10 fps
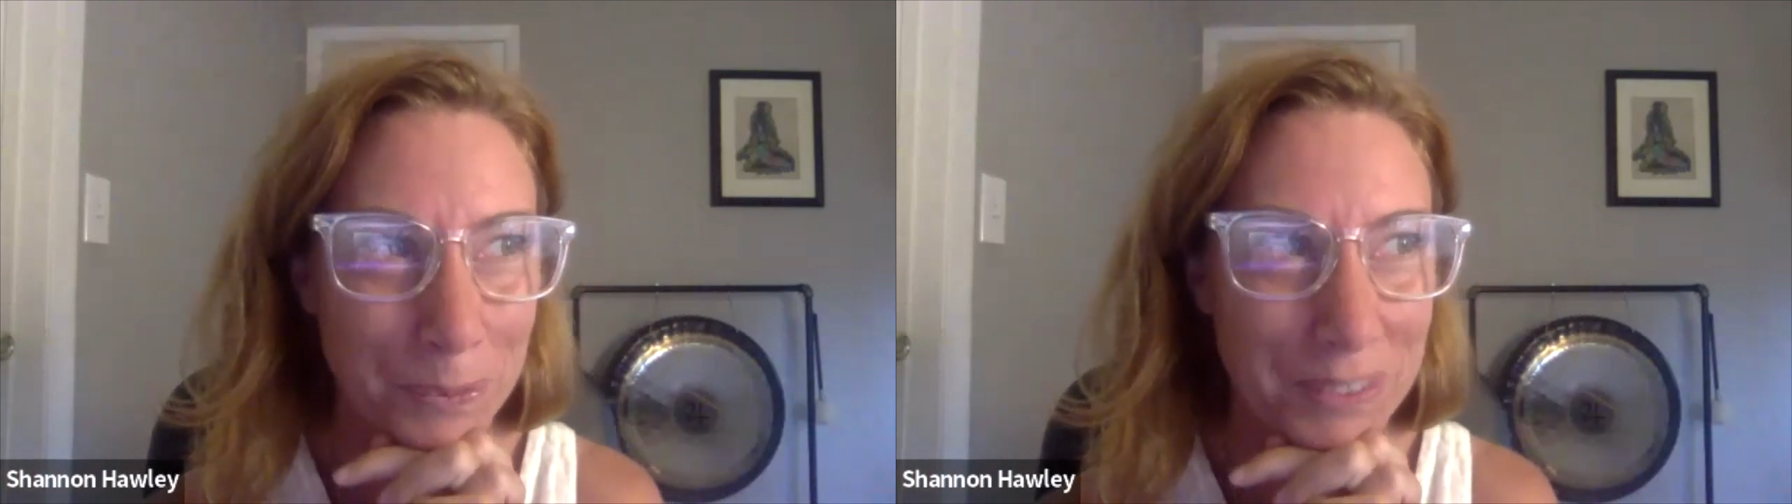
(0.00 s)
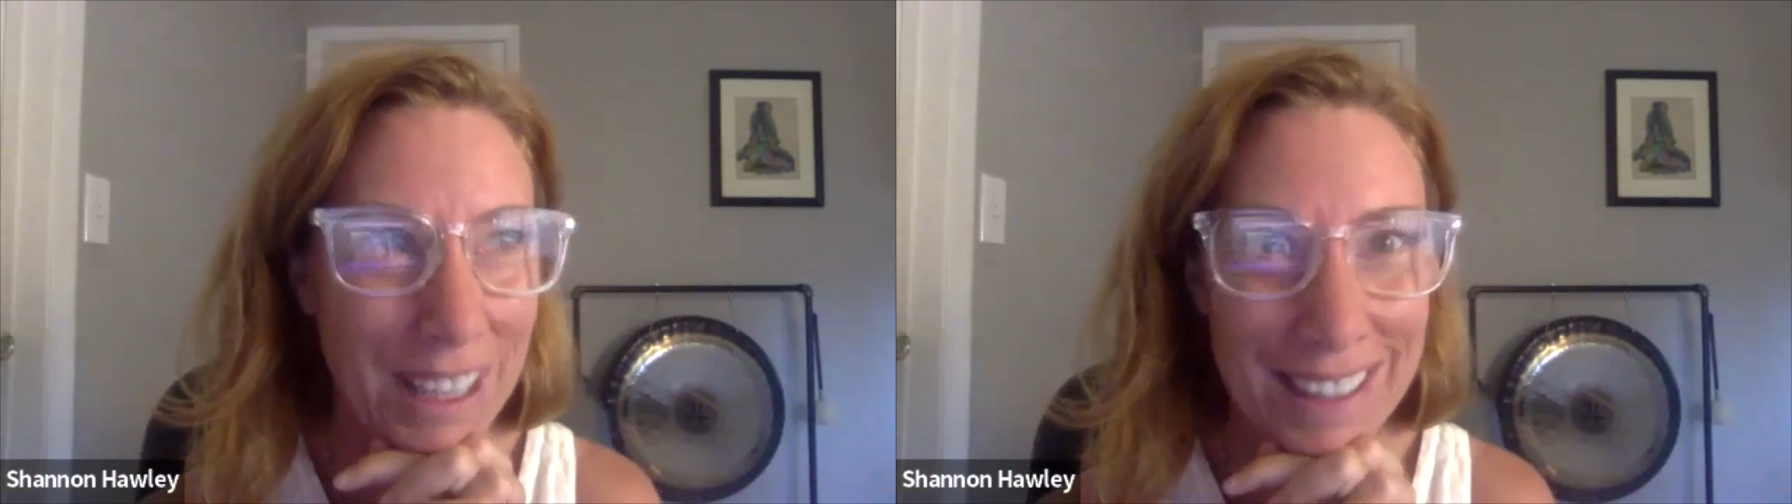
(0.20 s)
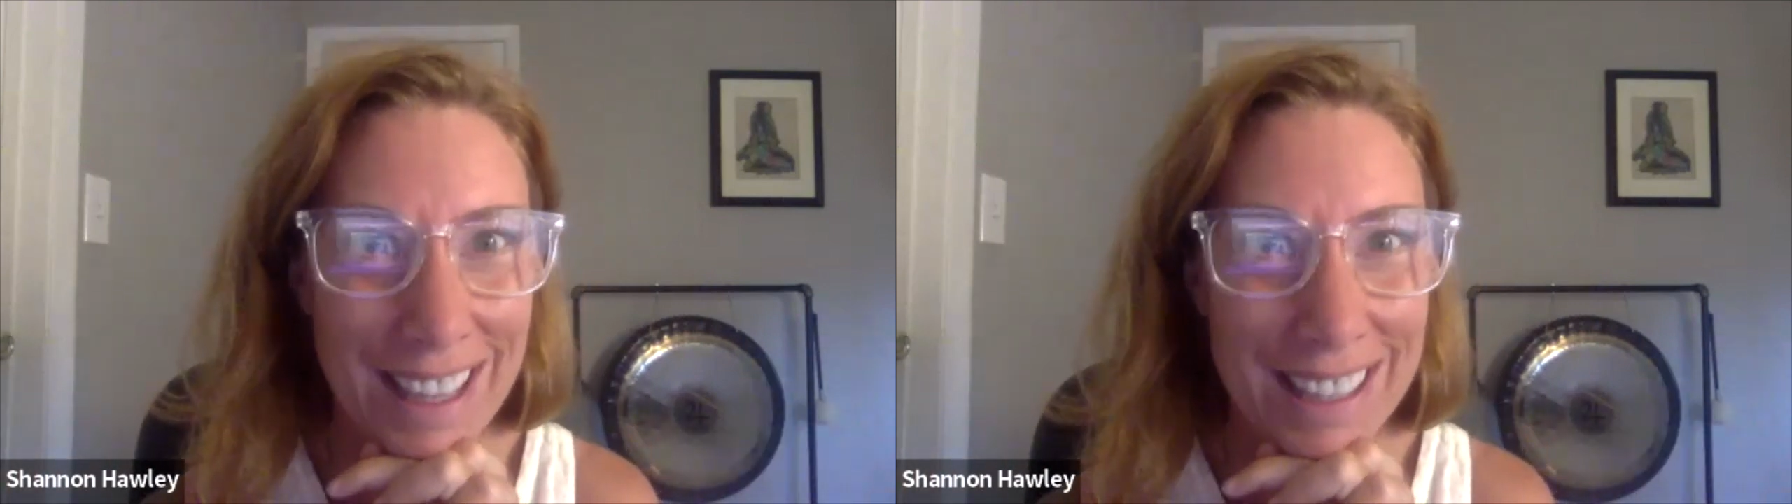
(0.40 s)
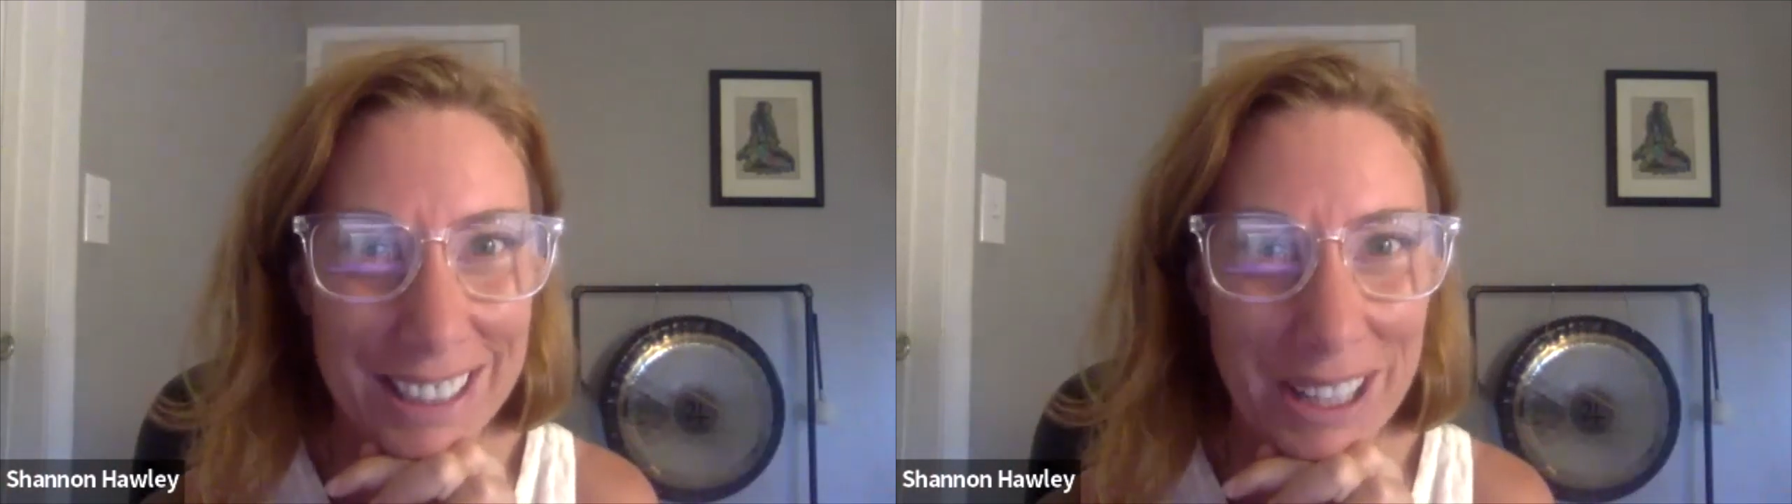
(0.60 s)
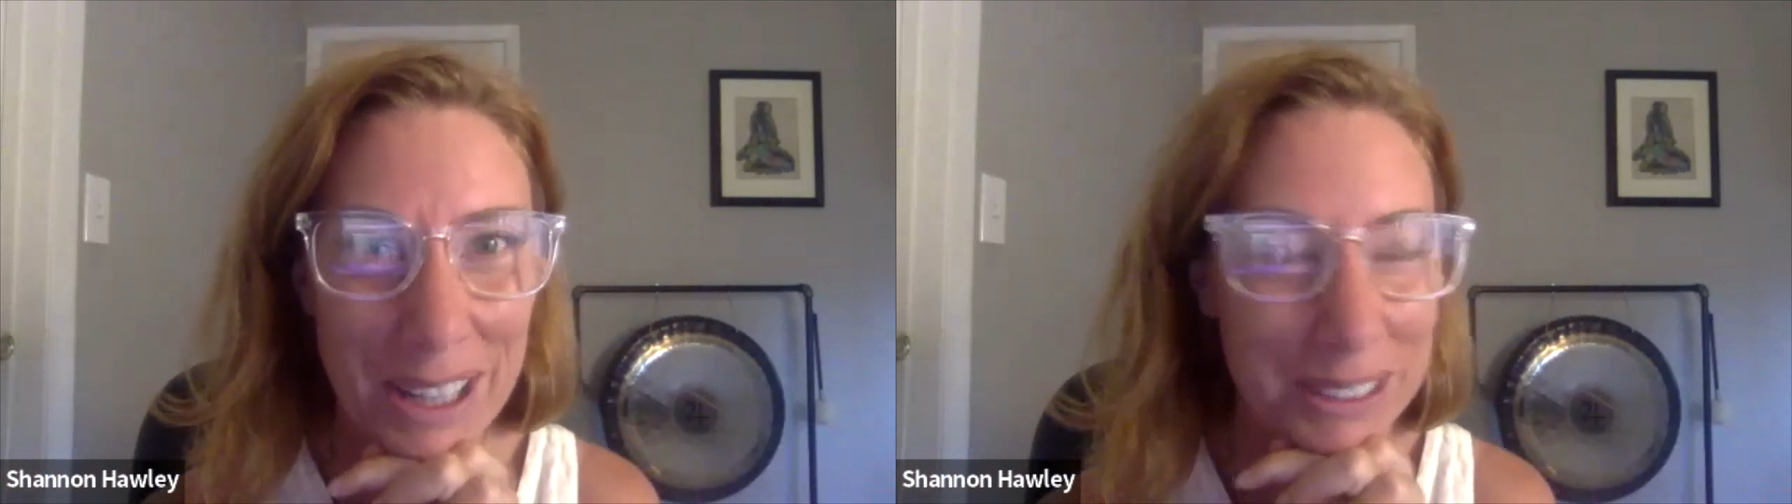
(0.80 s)

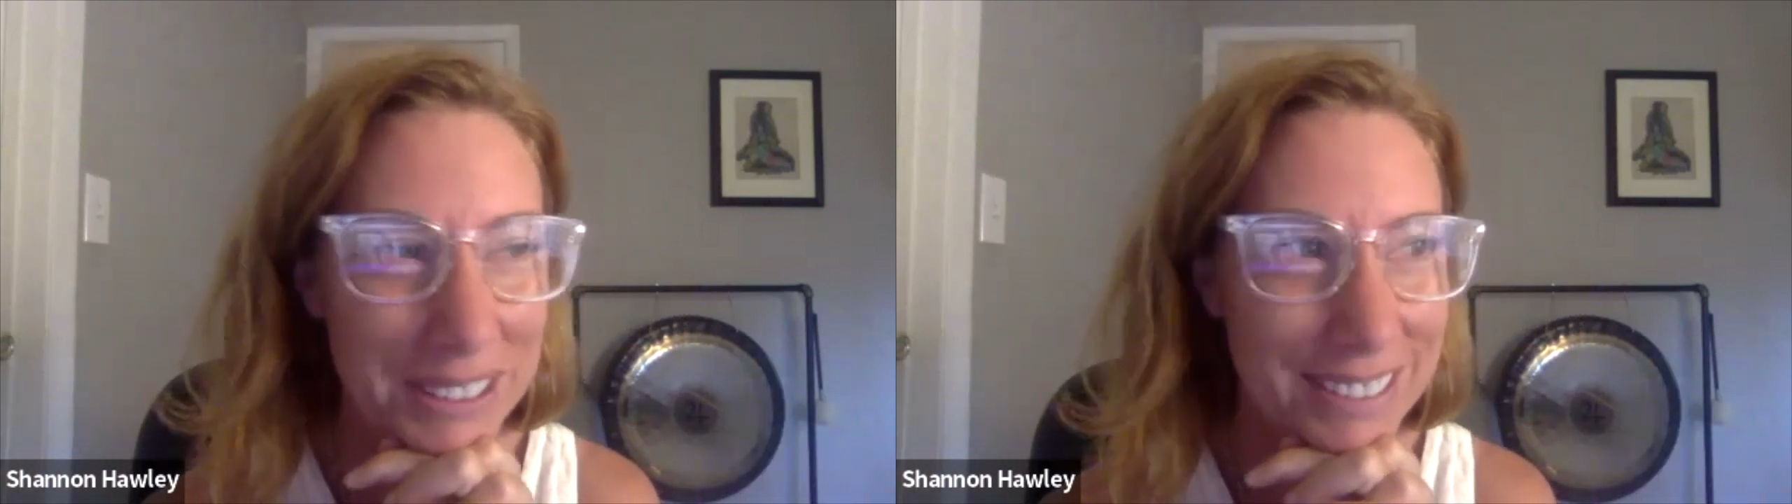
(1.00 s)
then,